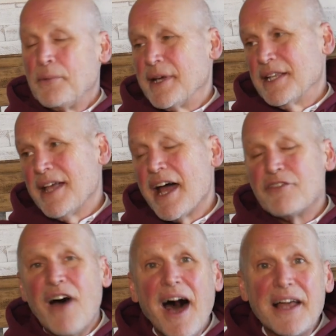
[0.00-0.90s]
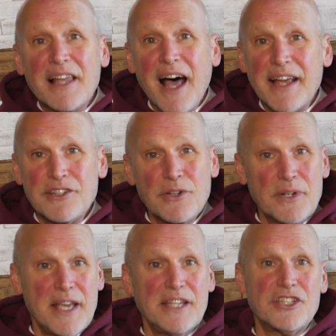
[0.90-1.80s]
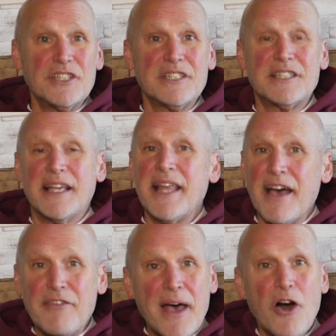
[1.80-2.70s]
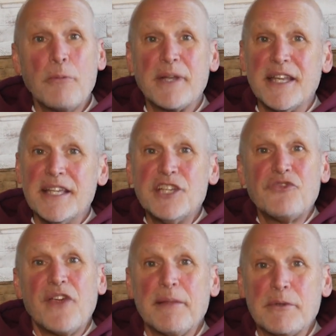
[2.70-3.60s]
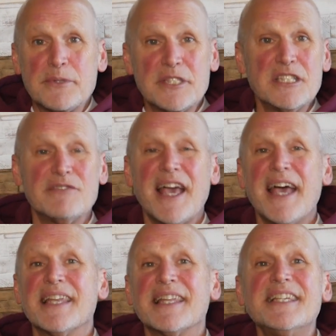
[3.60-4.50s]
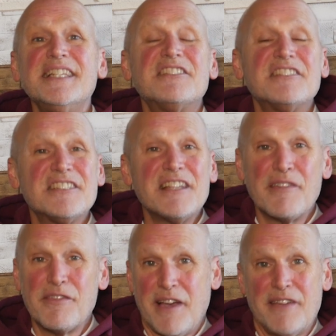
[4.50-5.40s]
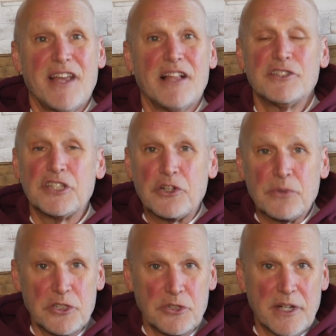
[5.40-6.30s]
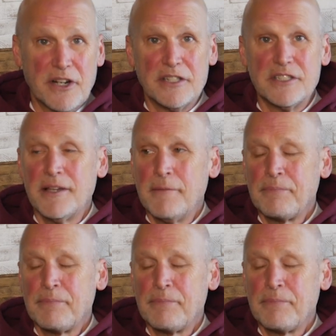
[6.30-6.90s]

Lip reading: We had a lot of online donations that have helped, and each family received at least $75 in grocery cards.